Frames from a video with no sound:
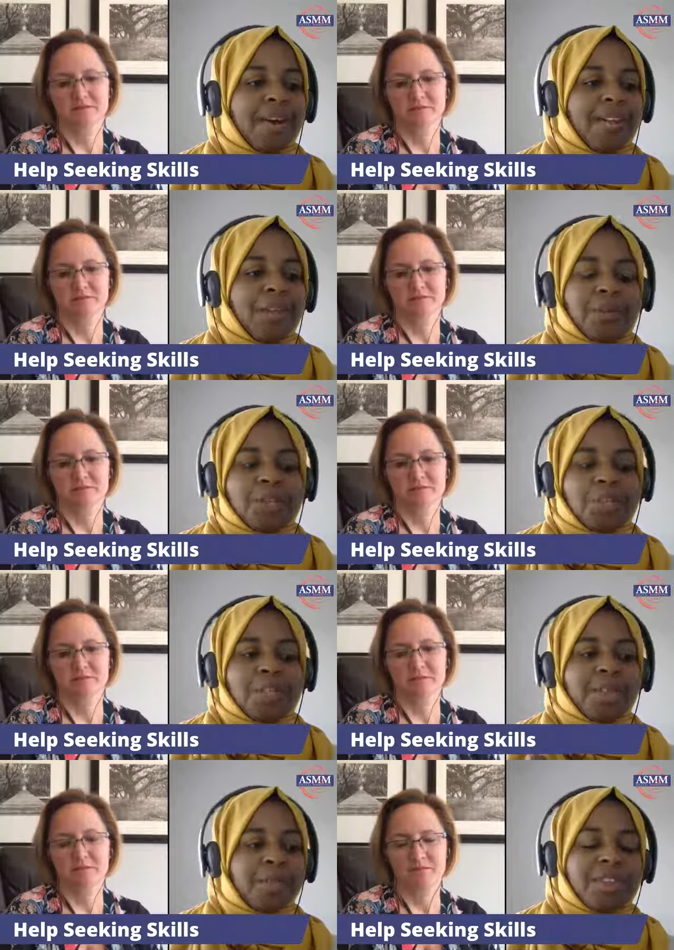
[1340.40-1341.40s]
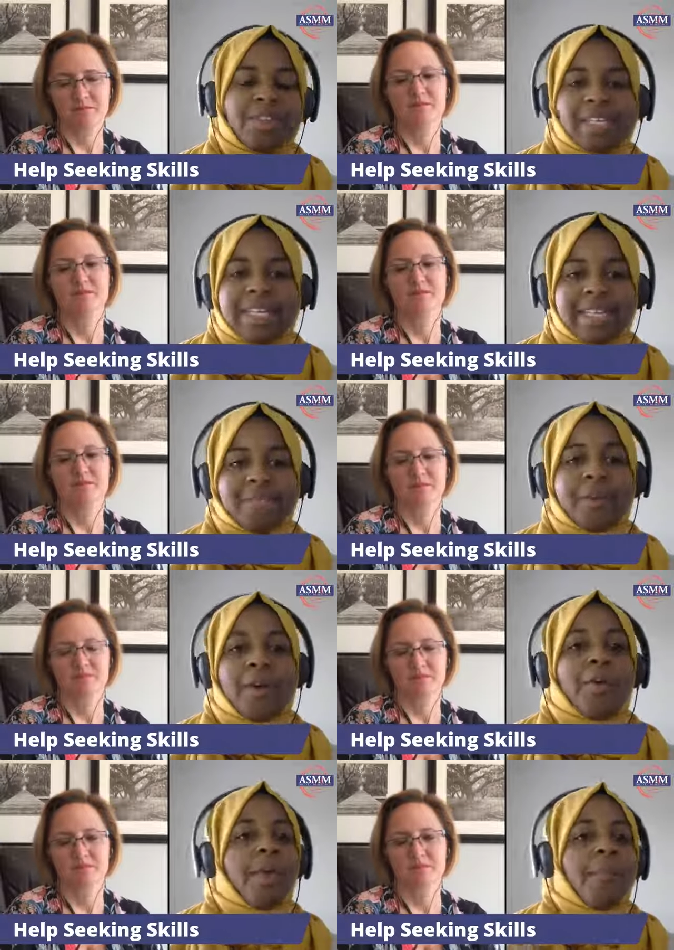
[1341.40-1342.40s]
Speaker 1: you know strict with your kids
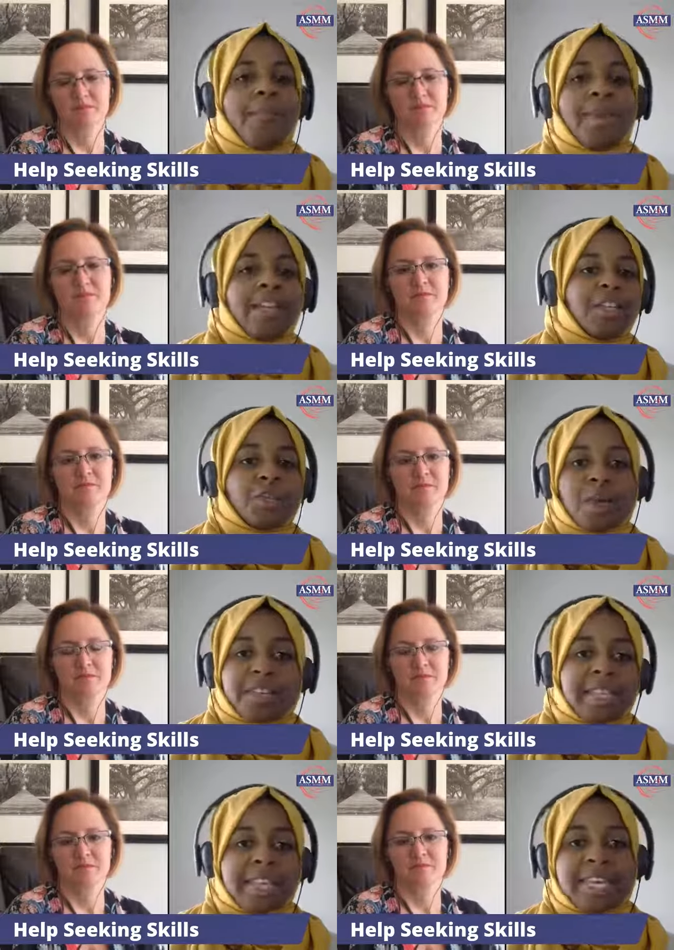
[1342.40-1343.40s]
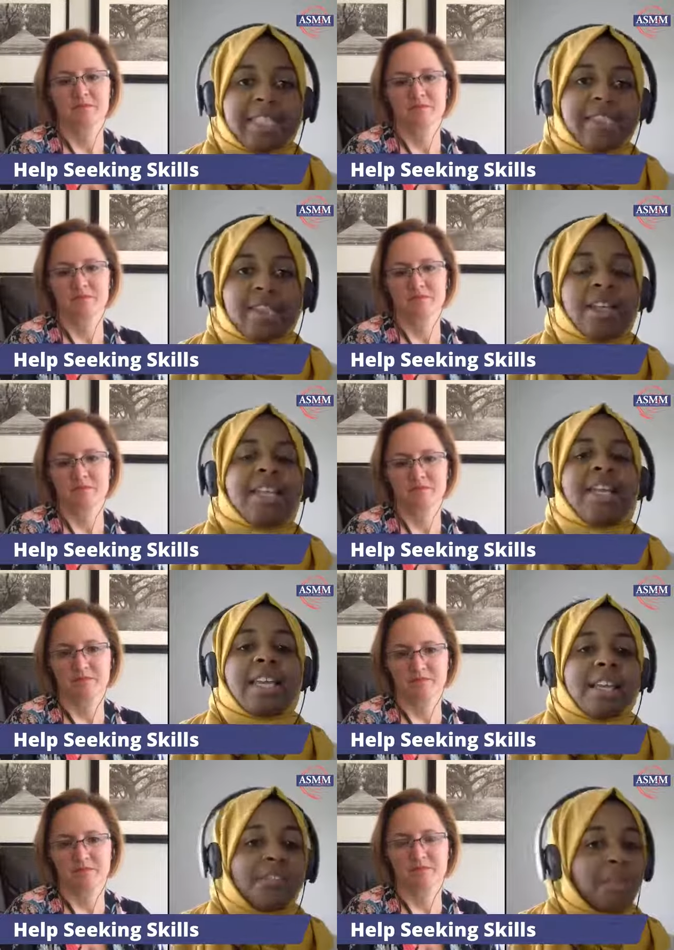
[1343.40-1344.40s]
about making sure everything gets done
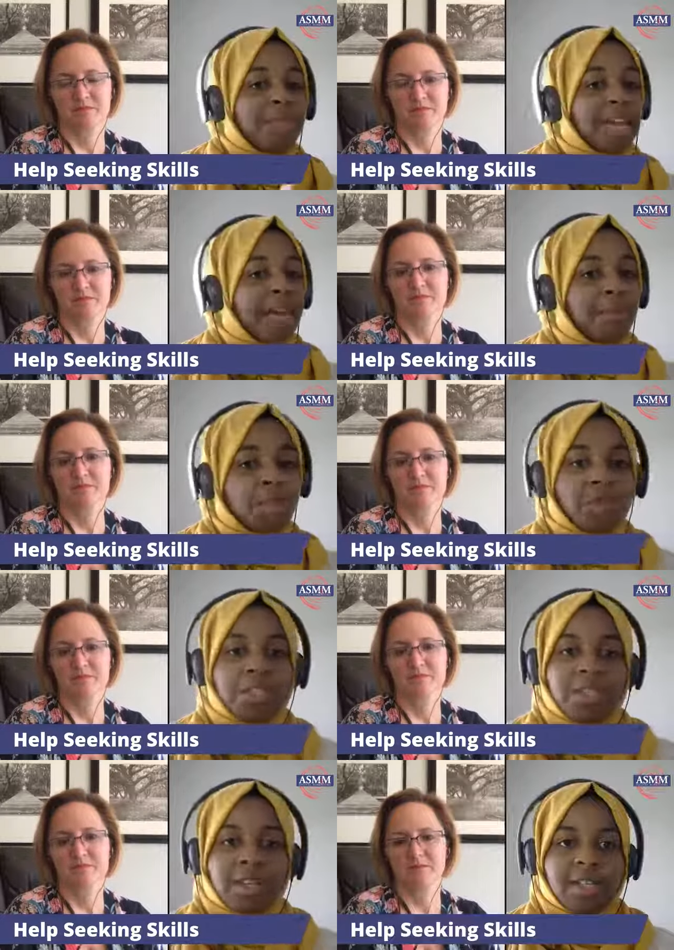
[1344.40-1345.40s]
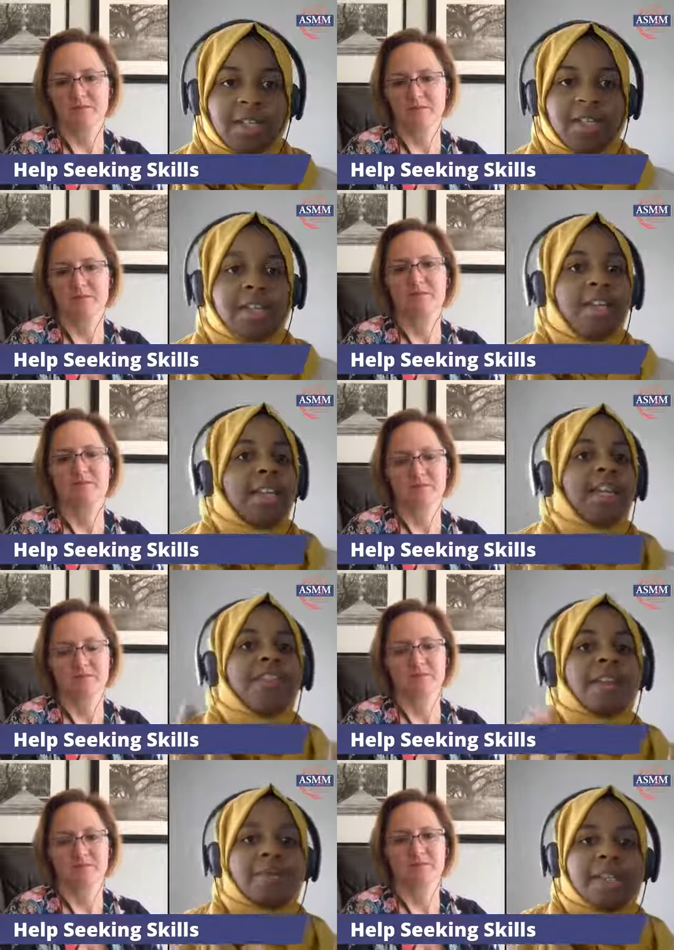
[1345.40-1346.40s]
give them time to adjust
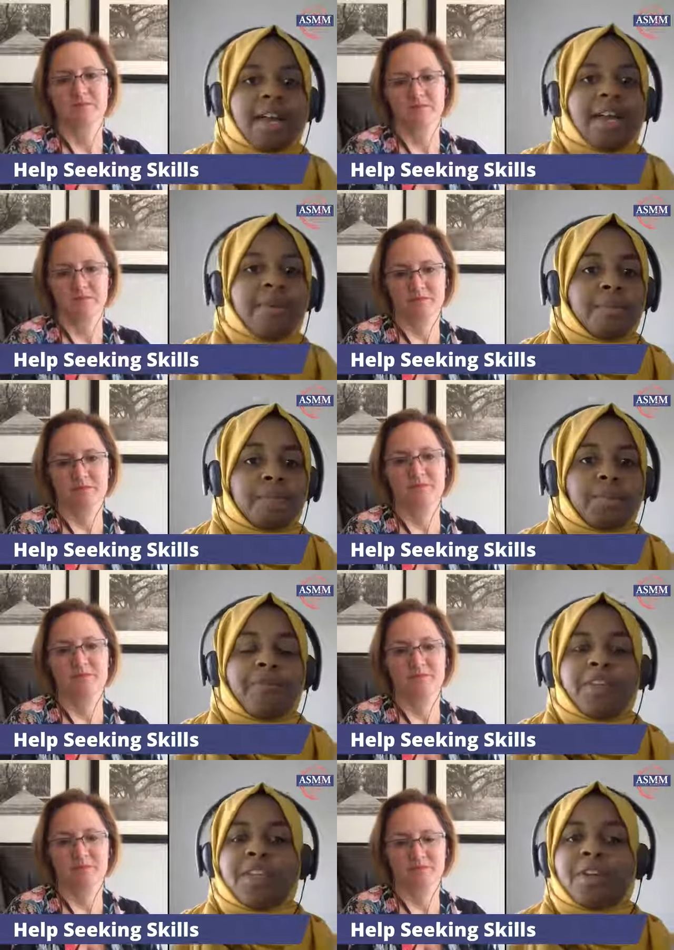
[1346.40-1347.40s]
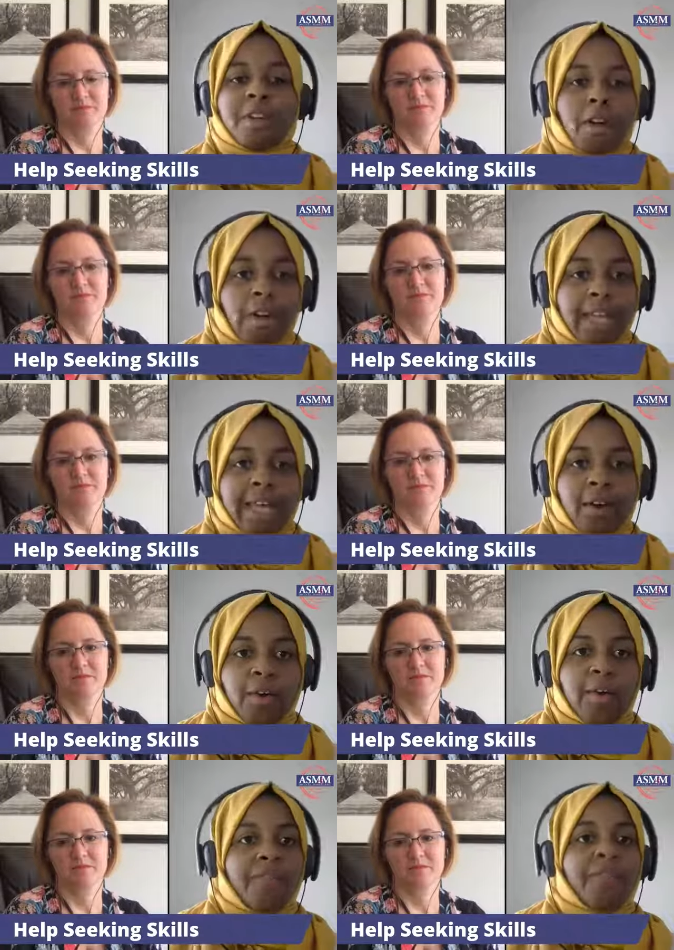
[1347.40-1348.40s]
give them time to figure it all
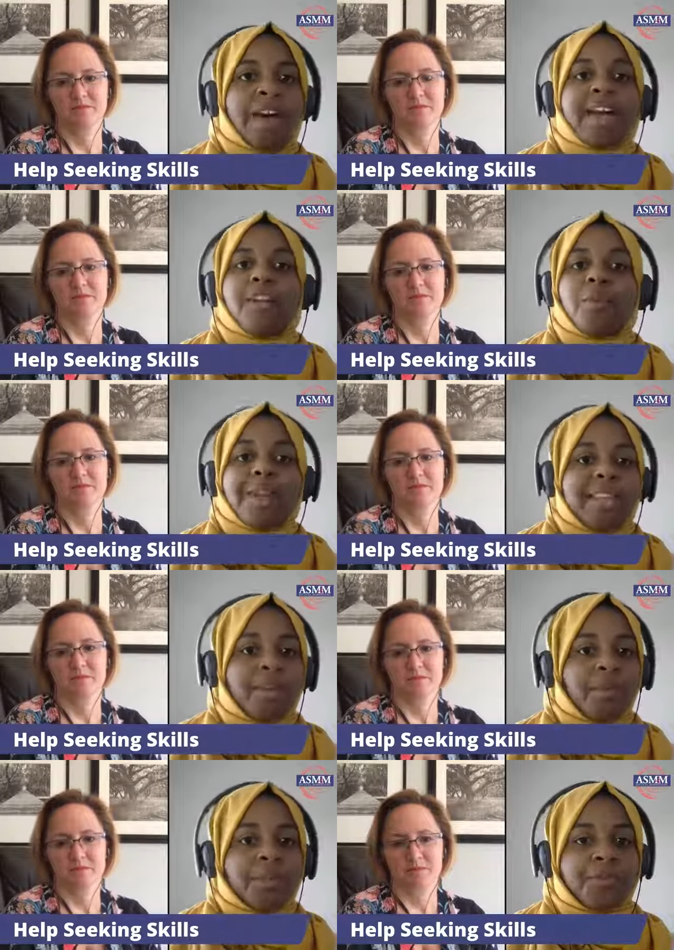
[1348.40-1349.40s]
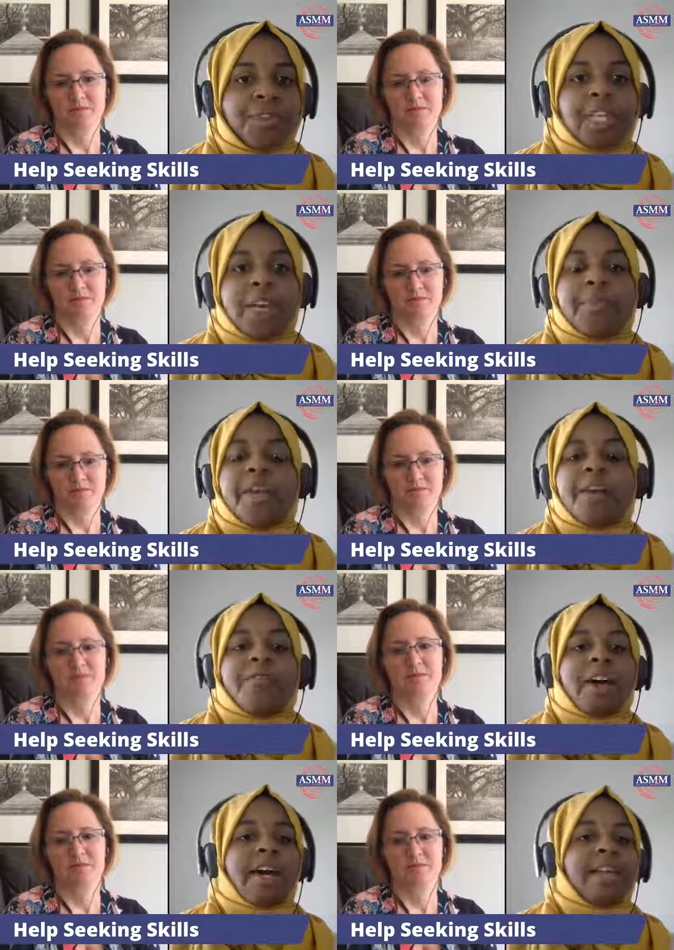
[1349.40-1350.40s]
out find a way that works for them
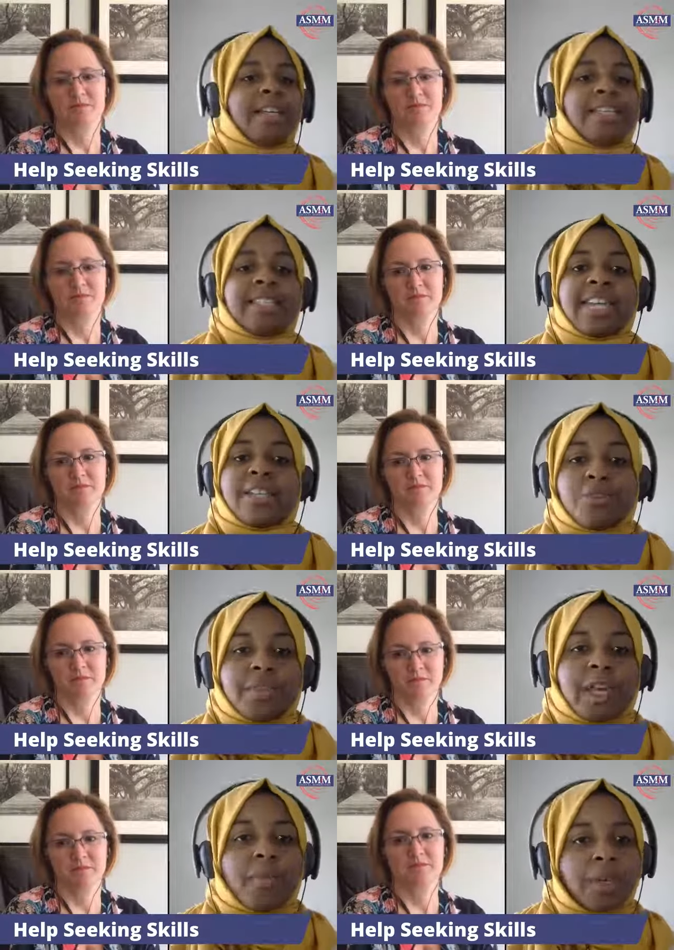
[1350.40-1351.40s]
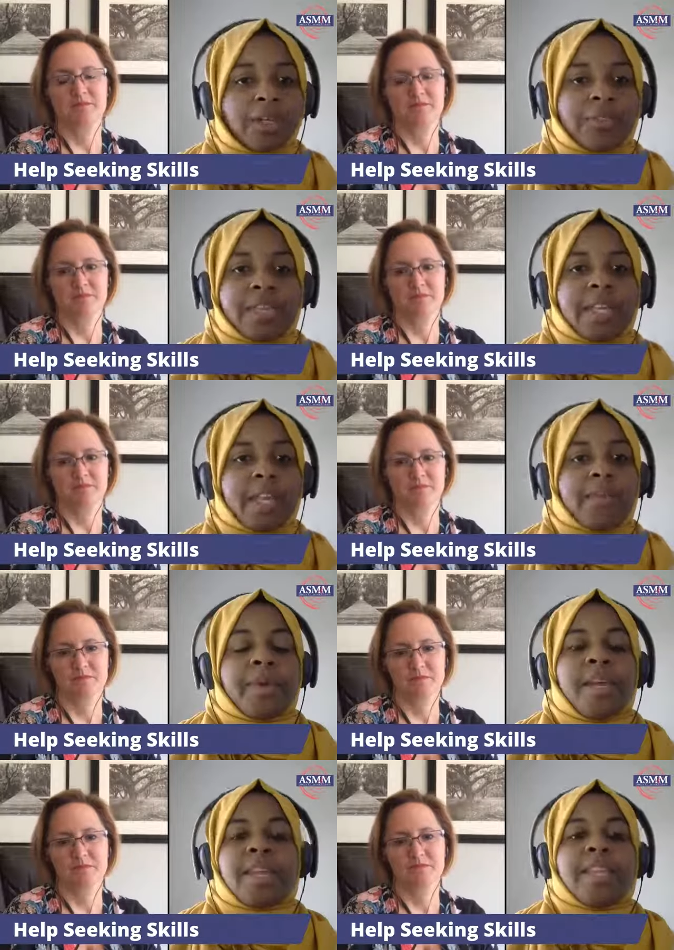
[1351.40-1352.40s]
find a schedule that works for them
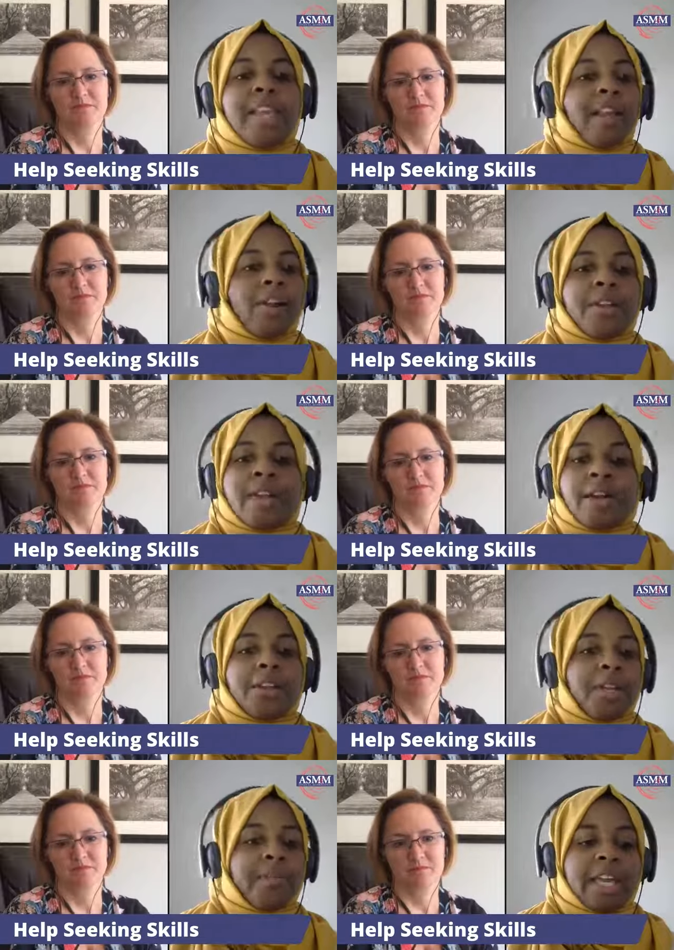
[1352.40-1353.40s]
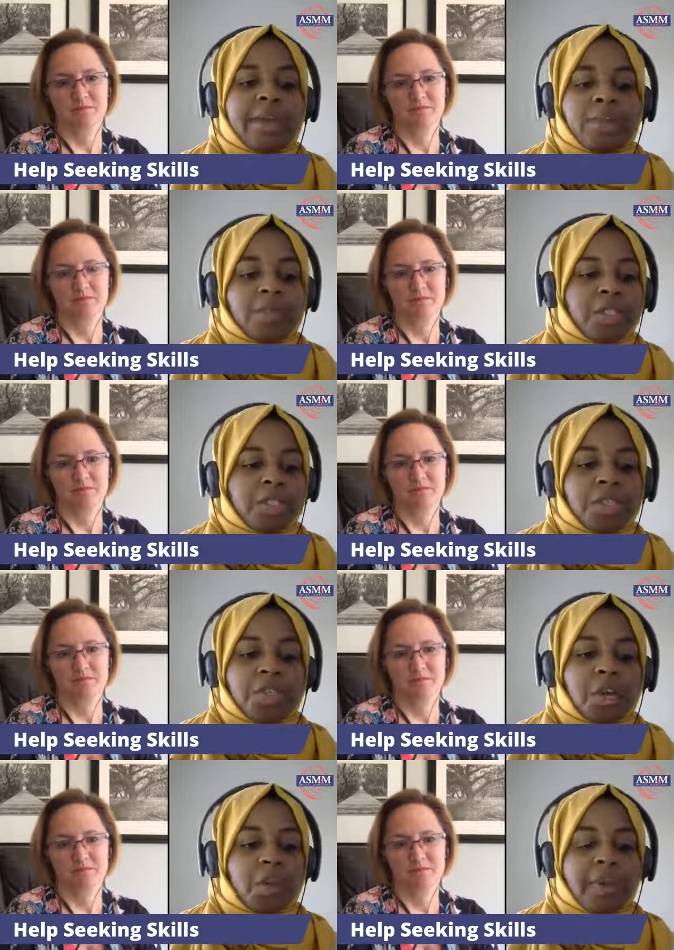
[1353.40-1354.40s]
they are not going to be able to just go